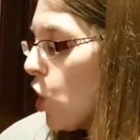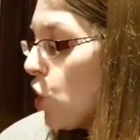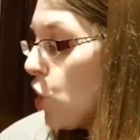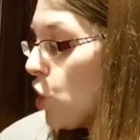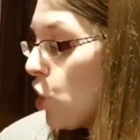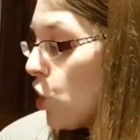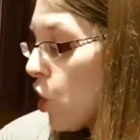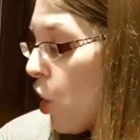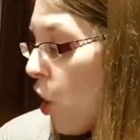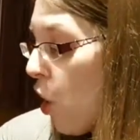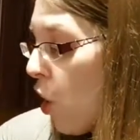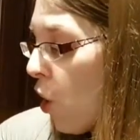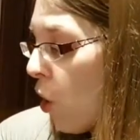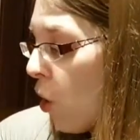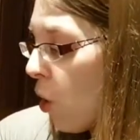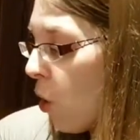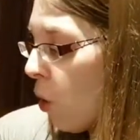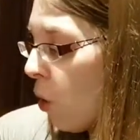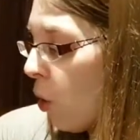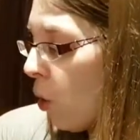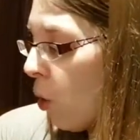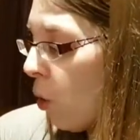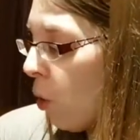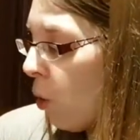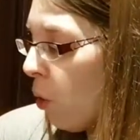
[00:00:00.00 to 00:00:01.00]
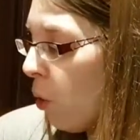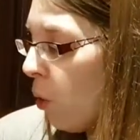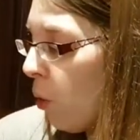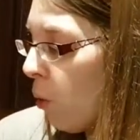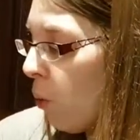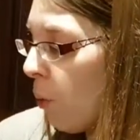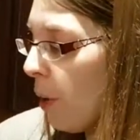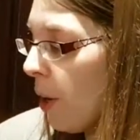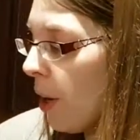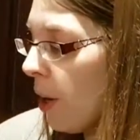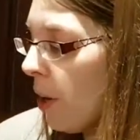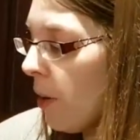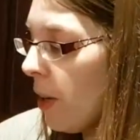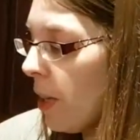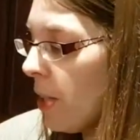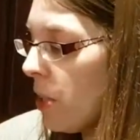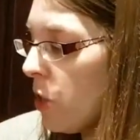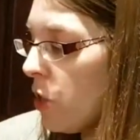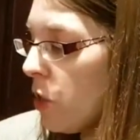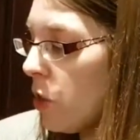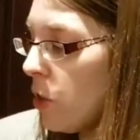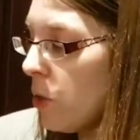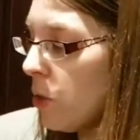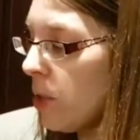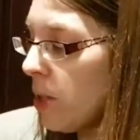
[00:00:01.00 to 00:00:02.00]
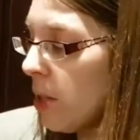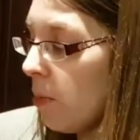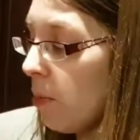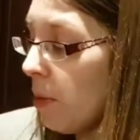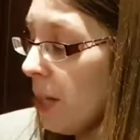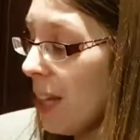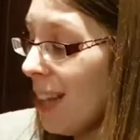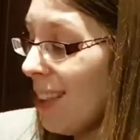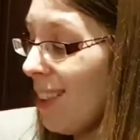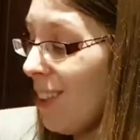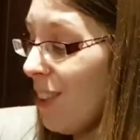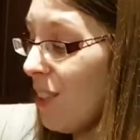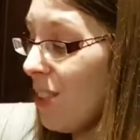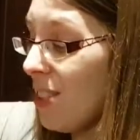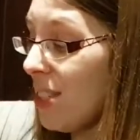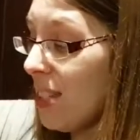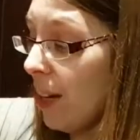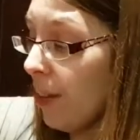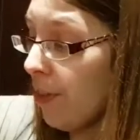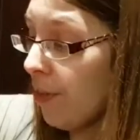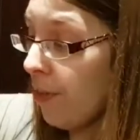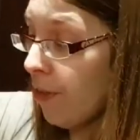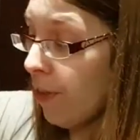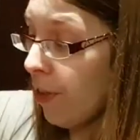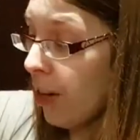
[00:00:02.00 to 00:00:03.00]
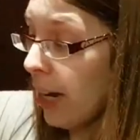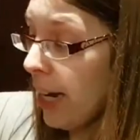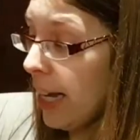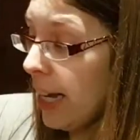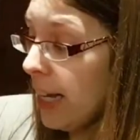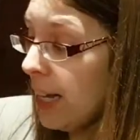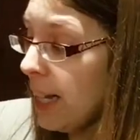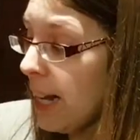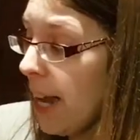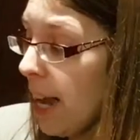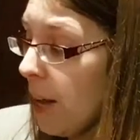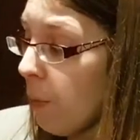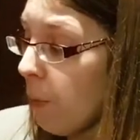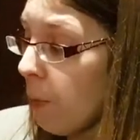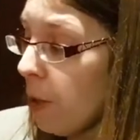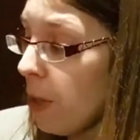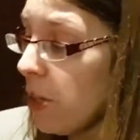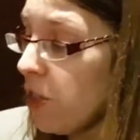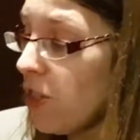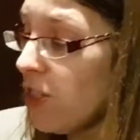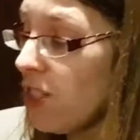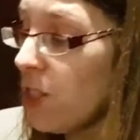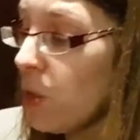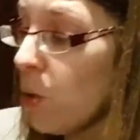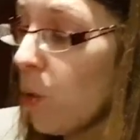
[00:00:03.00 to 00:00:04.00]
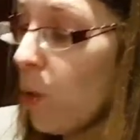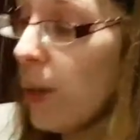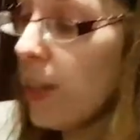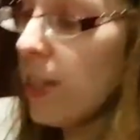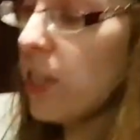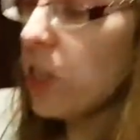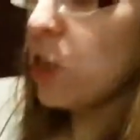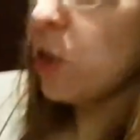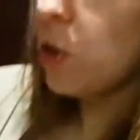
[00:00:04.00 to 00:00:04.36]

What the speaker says: So we're going to do something a little different, and we're just going